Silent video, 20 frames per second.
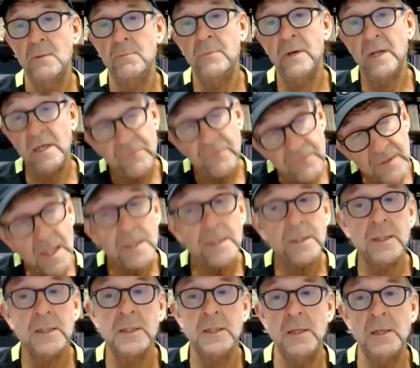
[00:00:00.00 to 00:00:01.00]
but if
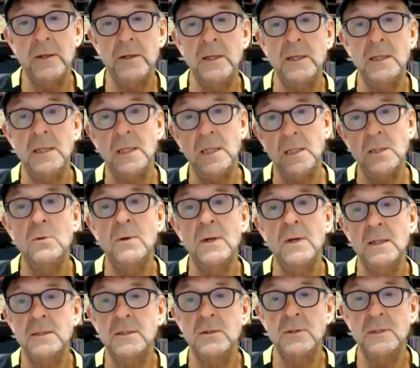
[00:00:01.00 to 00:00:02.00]
necessary, he'd go
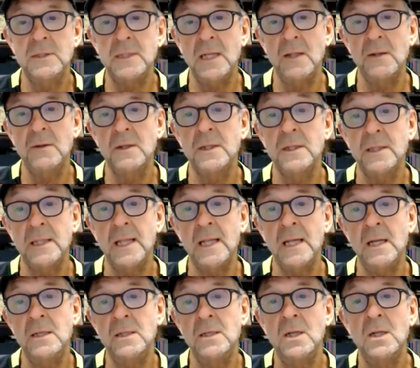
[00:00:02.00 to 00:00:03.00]
out there and take the
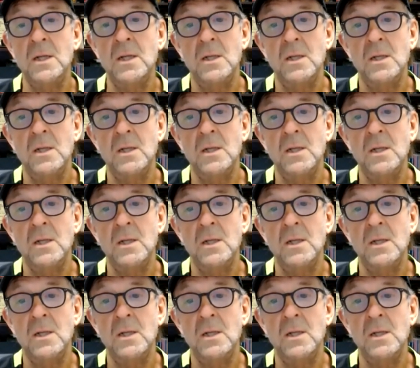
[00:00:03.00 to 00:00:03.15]
stand.